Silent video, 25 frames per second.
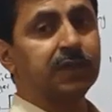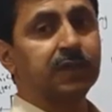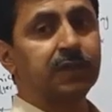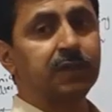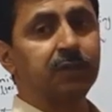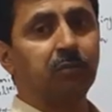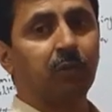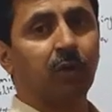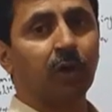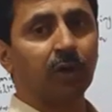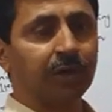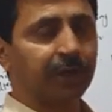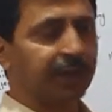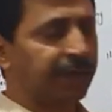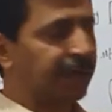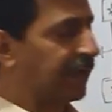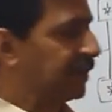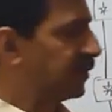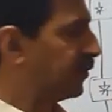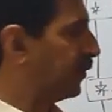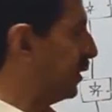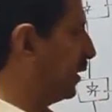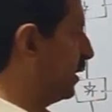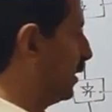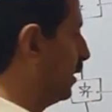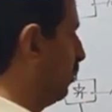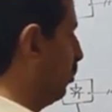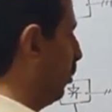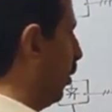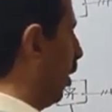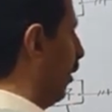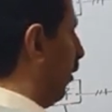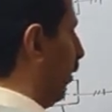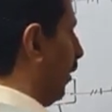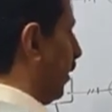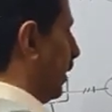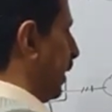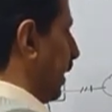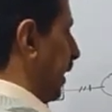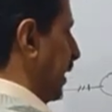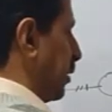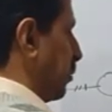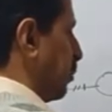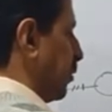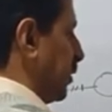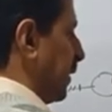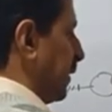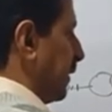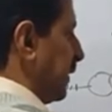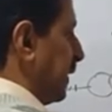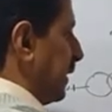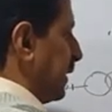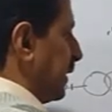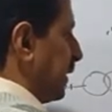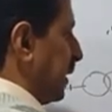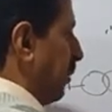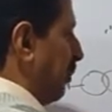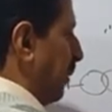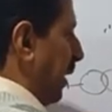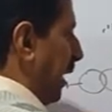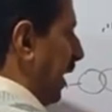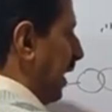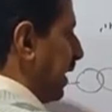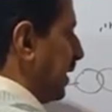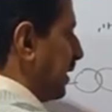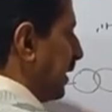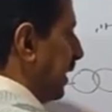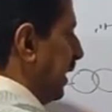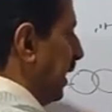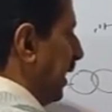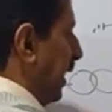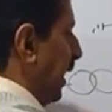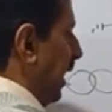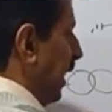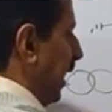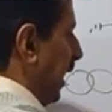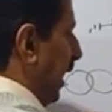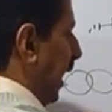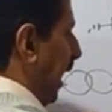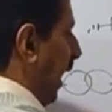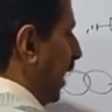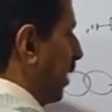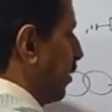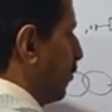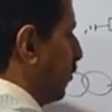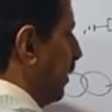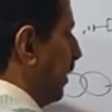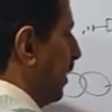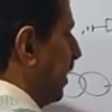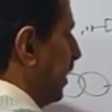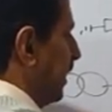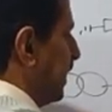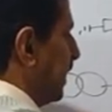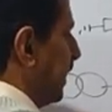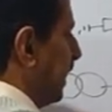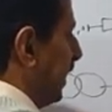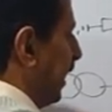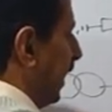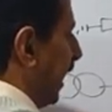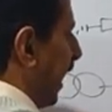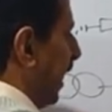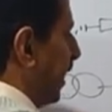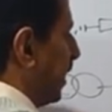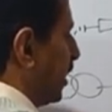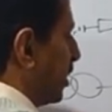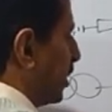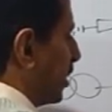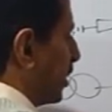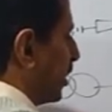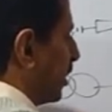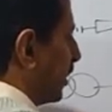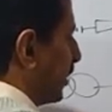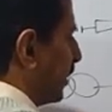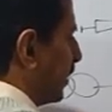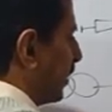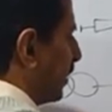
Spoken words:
modern HVDC power transmission system as HVDC light,